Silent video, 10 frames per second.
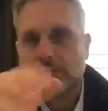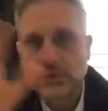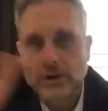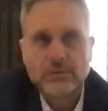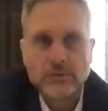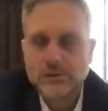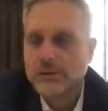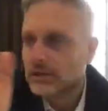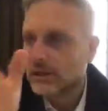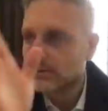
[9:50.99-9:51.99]
whatever, all
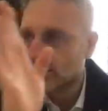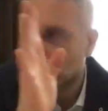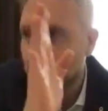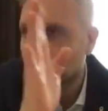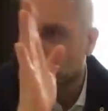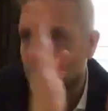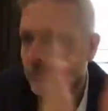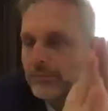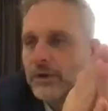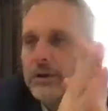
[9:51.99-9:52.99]
that kind of stuff.
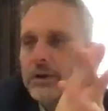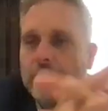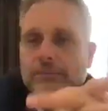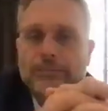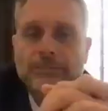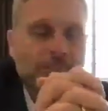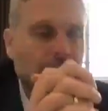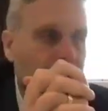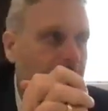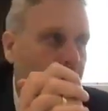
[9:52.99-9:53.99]
Okay,
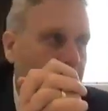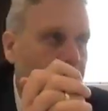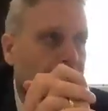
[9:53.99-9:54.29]
fine.